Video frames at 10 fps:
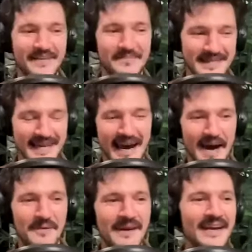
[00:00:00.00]
up as a
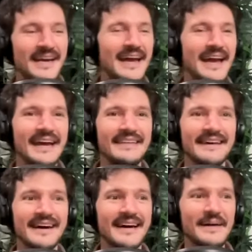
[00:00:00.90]
cop. And
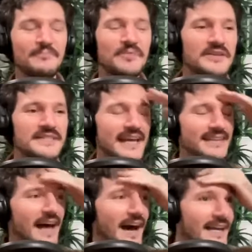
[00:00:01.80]
there's that
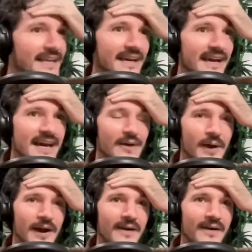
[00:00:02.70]
line
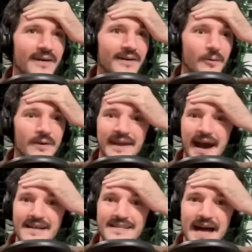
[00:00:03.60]
where Courtney
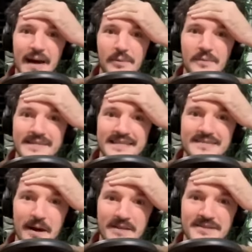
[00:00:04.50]
Cox compliments his
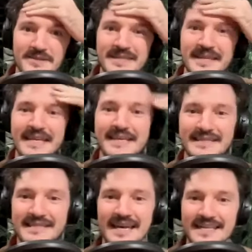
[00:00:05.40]
muscles and he
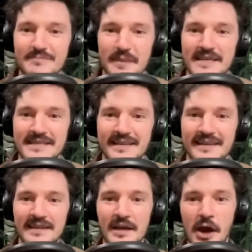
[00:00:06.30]
says
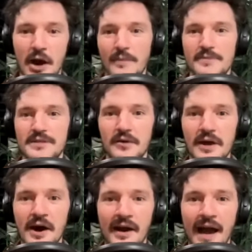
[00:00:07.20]
basically, I'm so
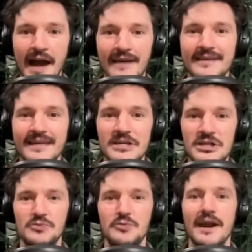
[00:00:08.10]
young, I had to get
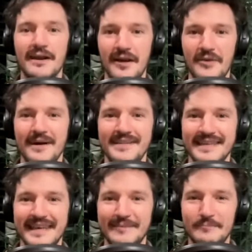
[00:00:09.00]
shredded. Otherwise
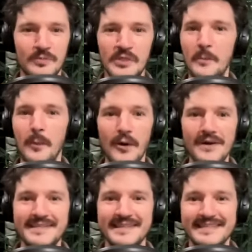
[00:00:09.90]
the
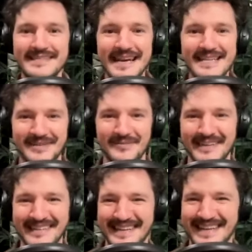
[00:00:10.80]
boys at the station
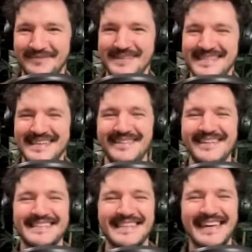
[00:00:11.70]
wouldn't take me
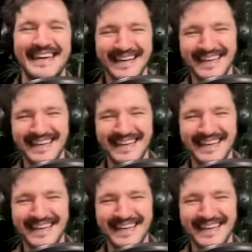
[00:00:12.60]
seriously.